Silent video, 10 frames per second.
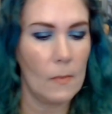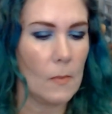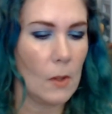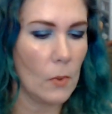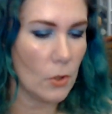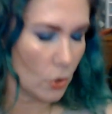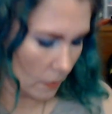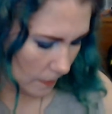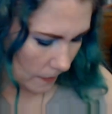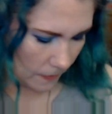which,
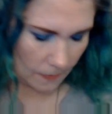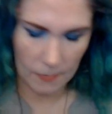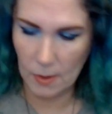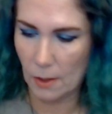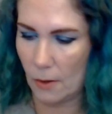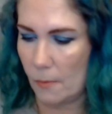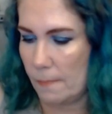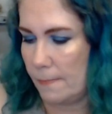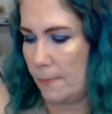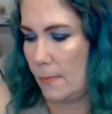you know,
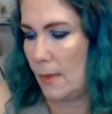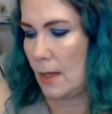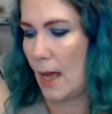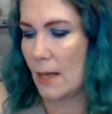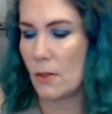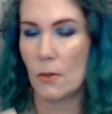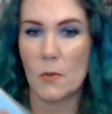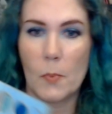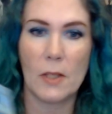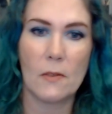hadn't
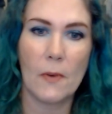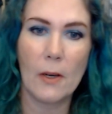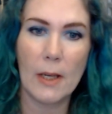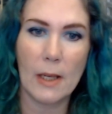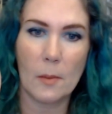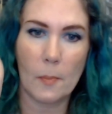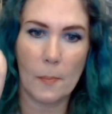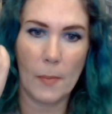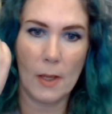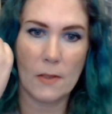noticed, but it's very in
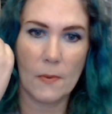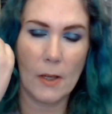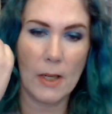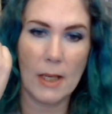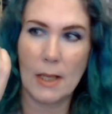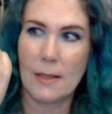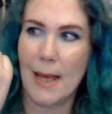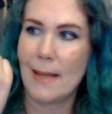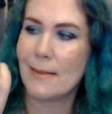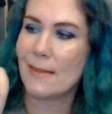it's very
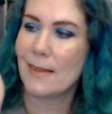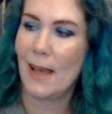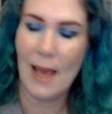intense